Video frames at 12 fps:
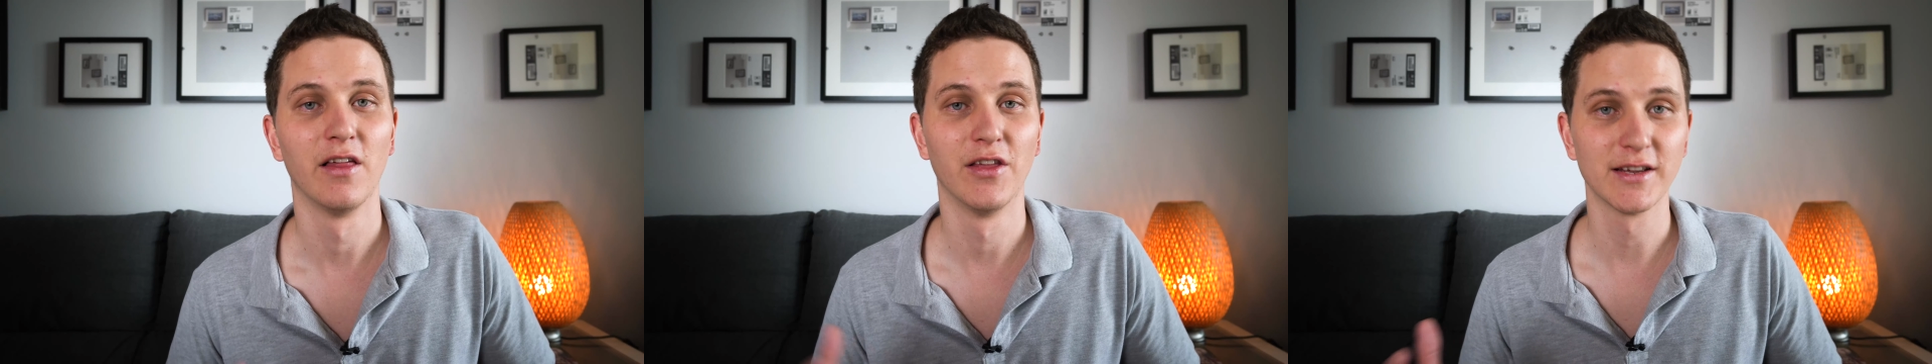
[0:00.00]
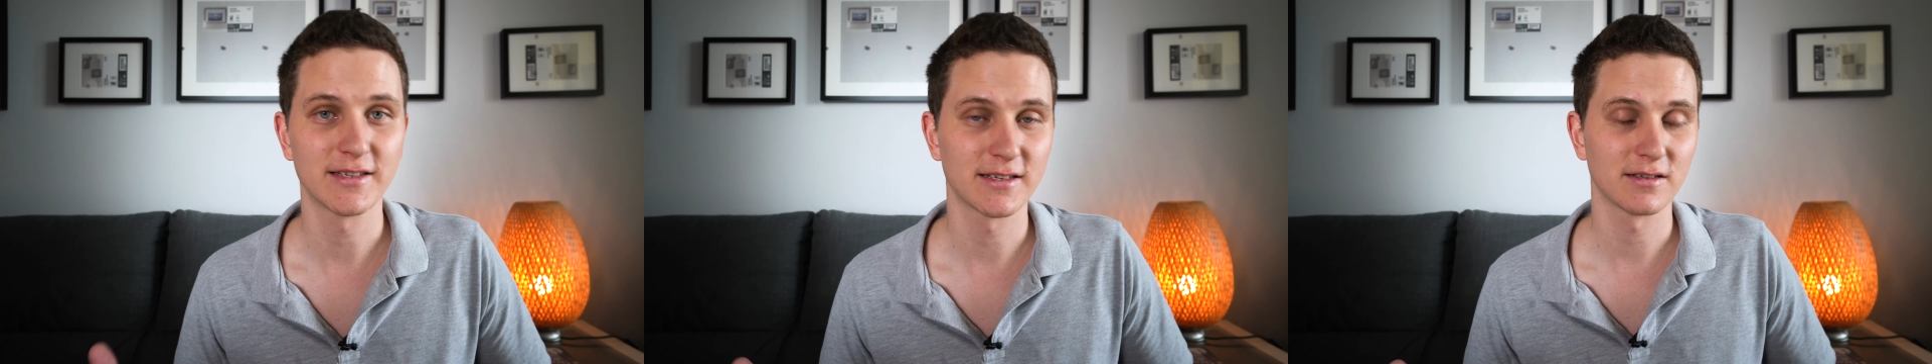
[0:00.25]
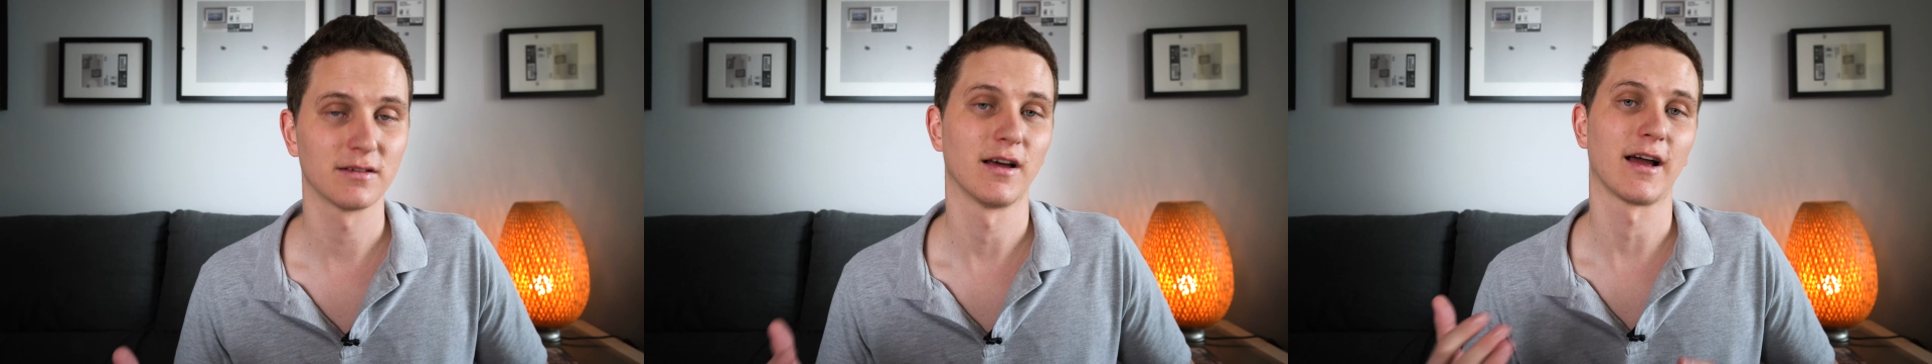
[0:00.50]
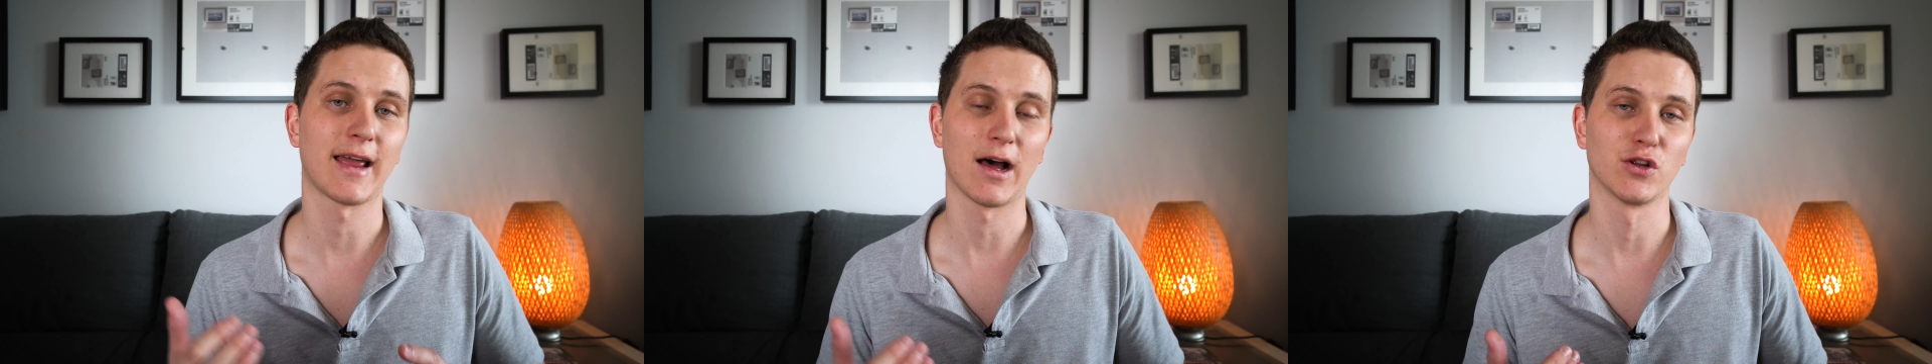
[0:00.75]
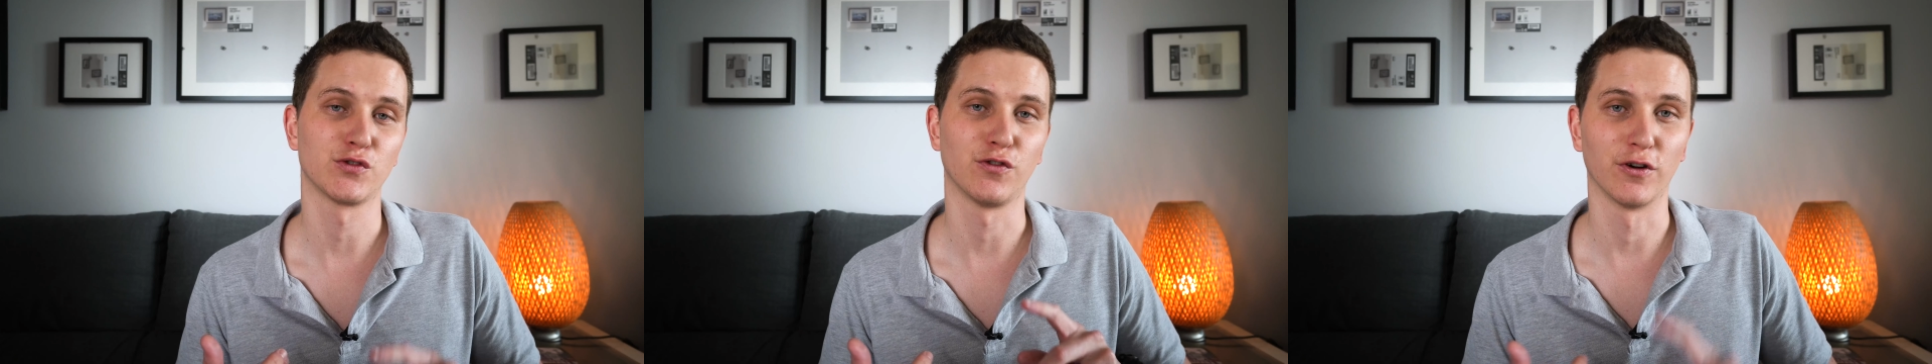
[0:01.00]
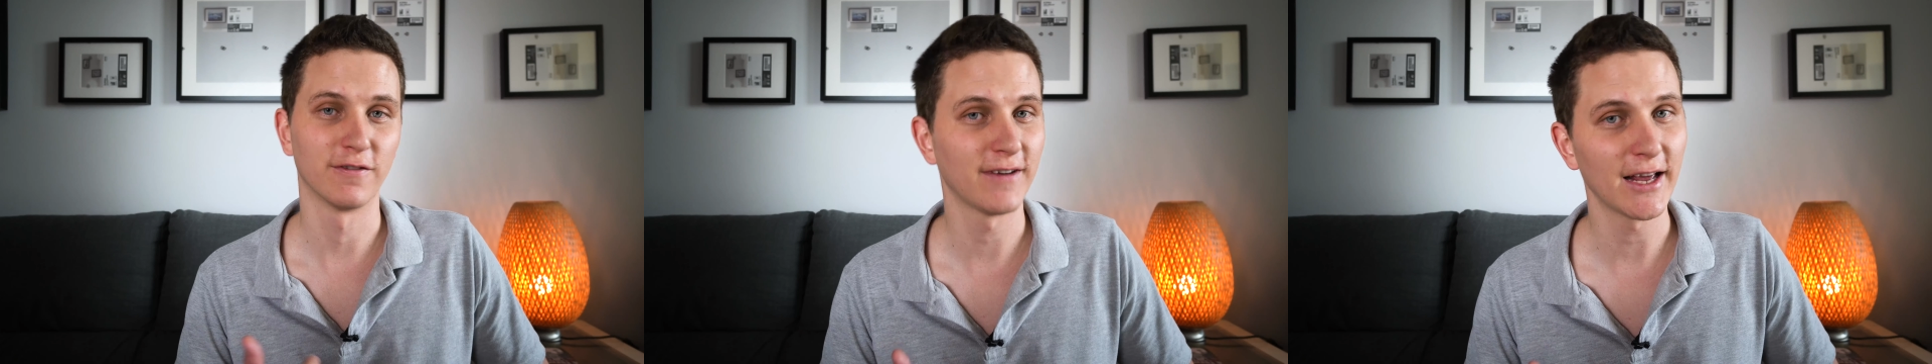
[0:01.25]
This accounts
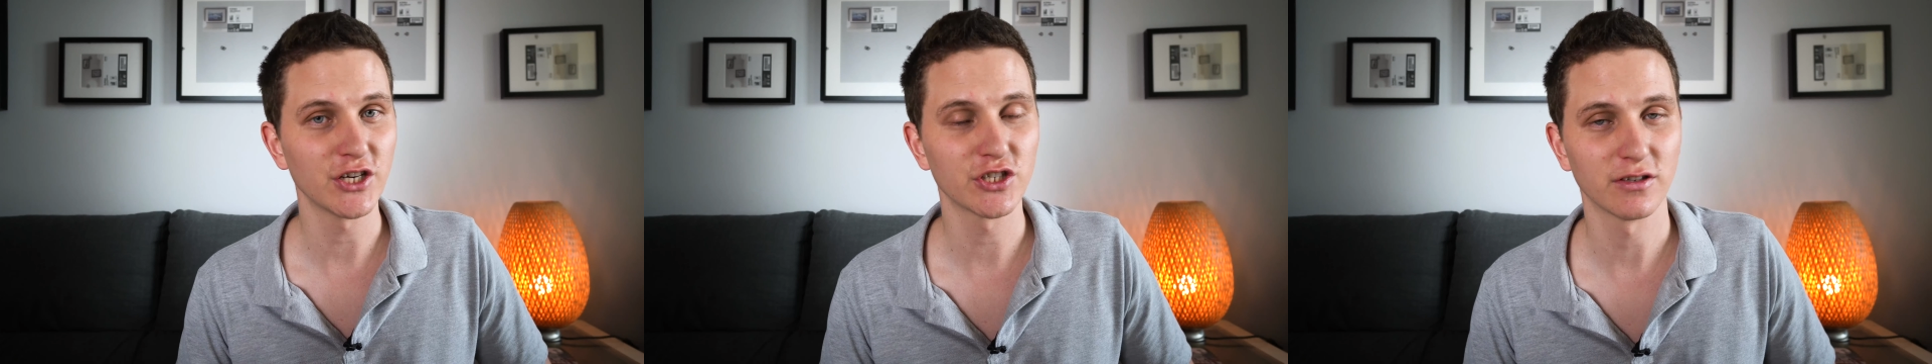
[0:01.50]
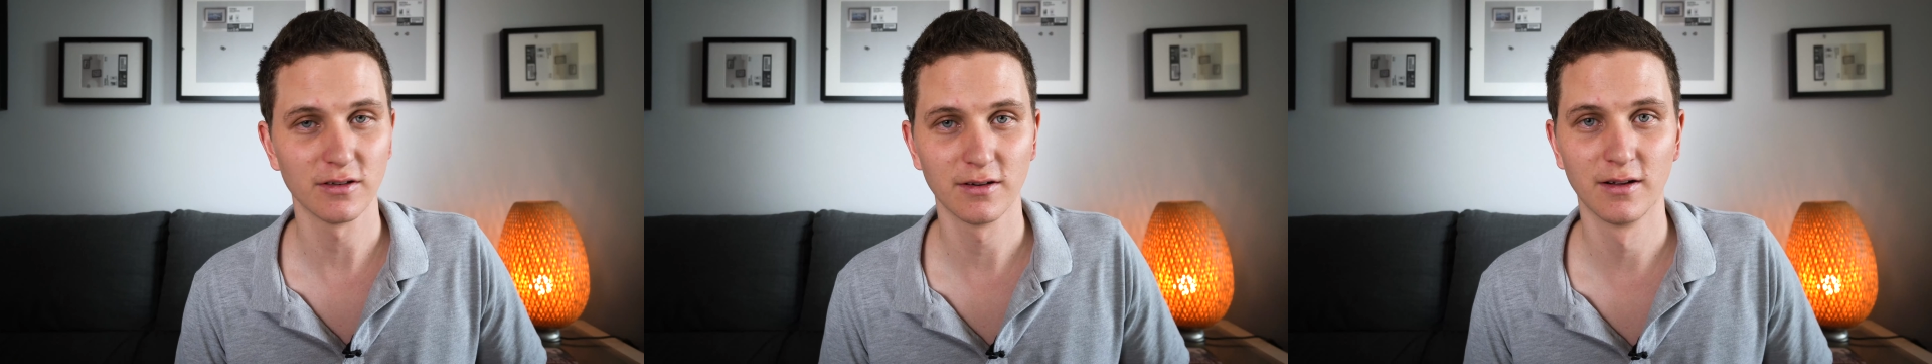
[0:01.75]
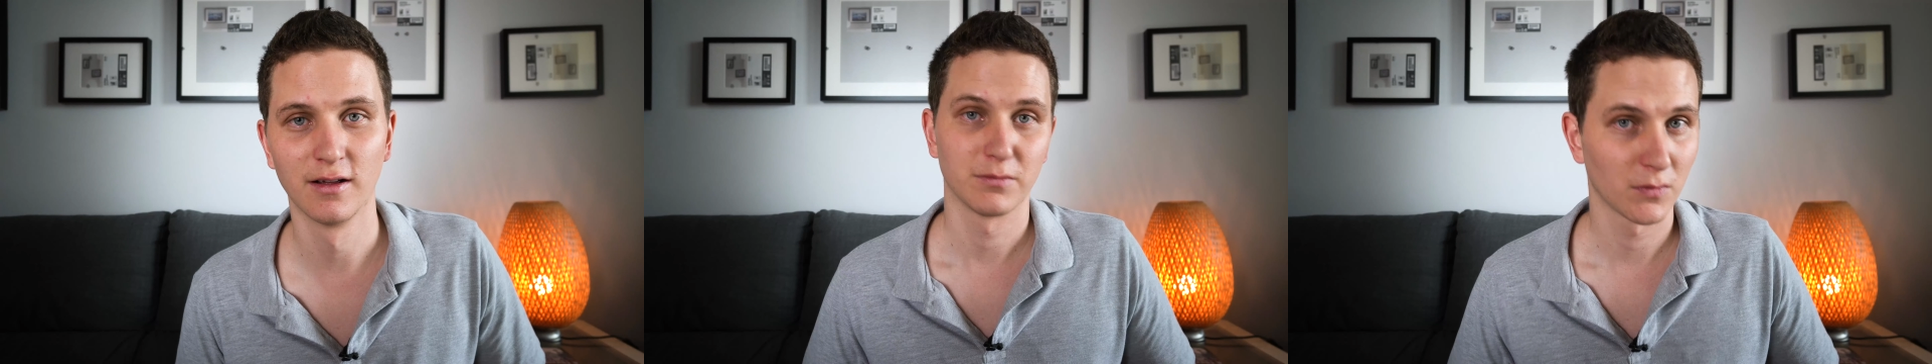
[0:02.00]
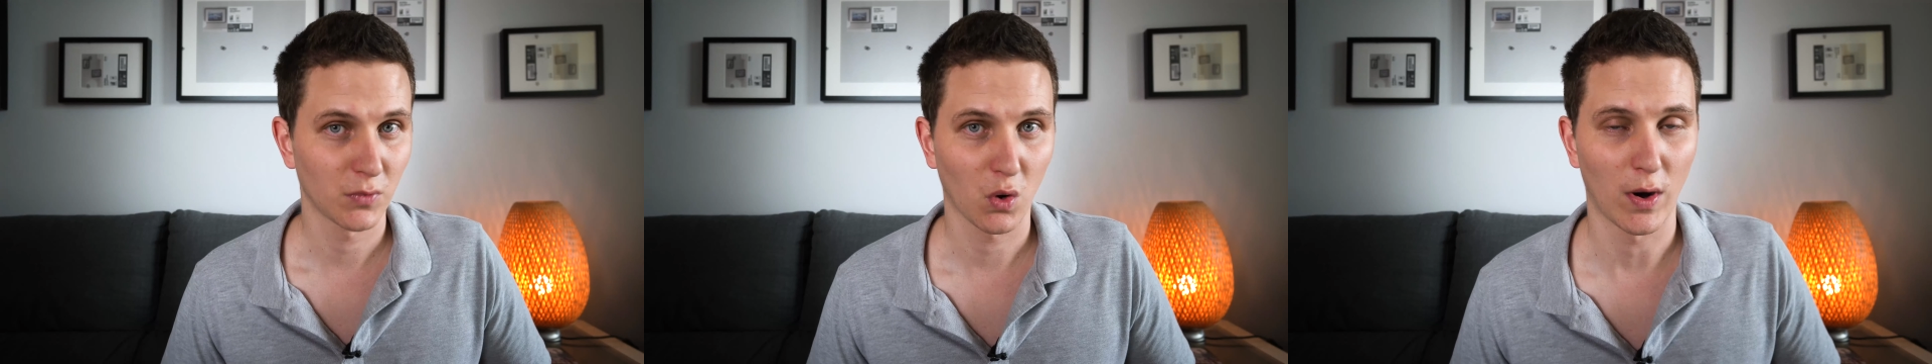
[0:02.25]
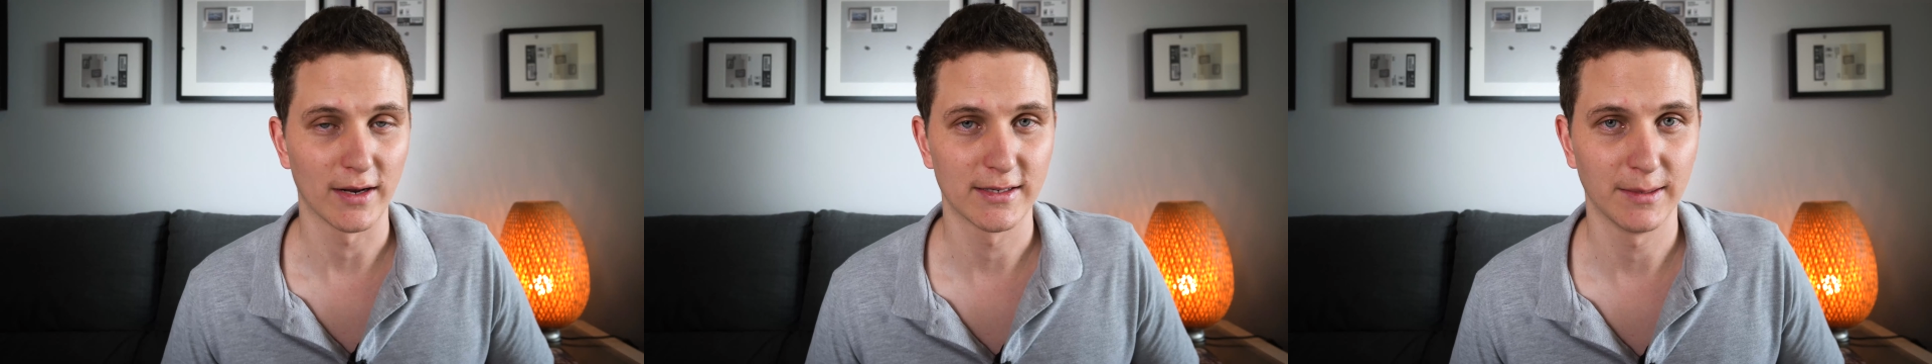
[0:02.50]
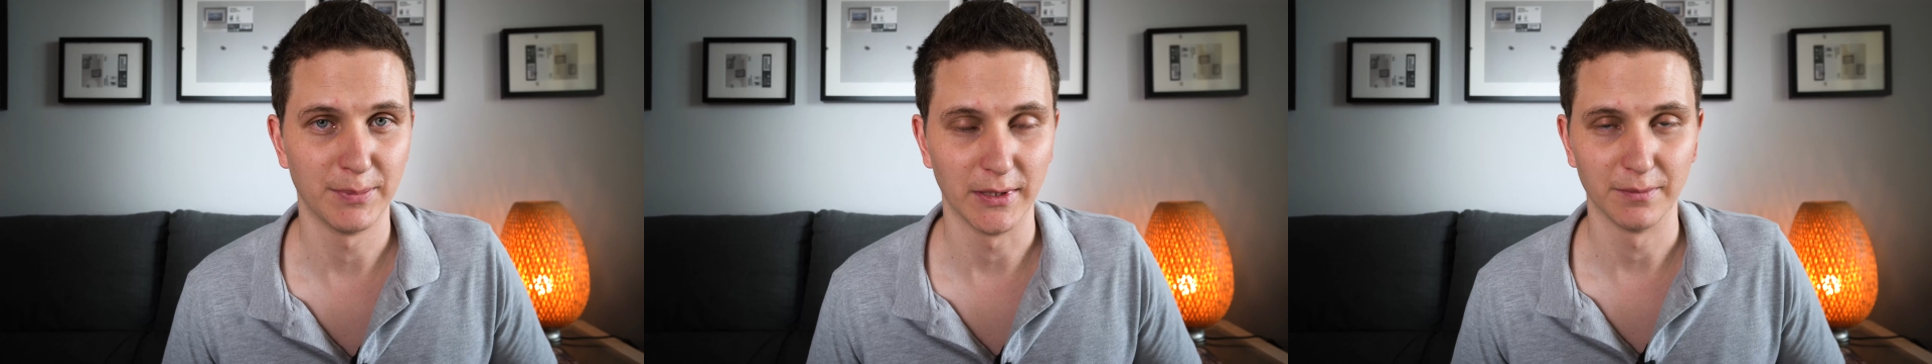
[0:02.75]
for inflation. Quite
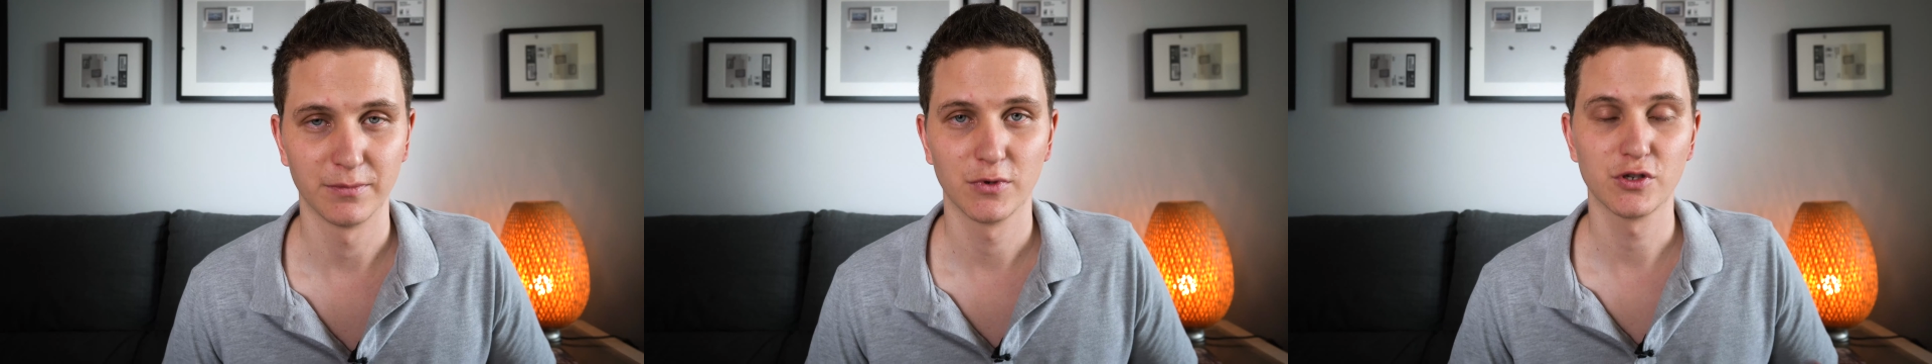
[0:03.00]
simple.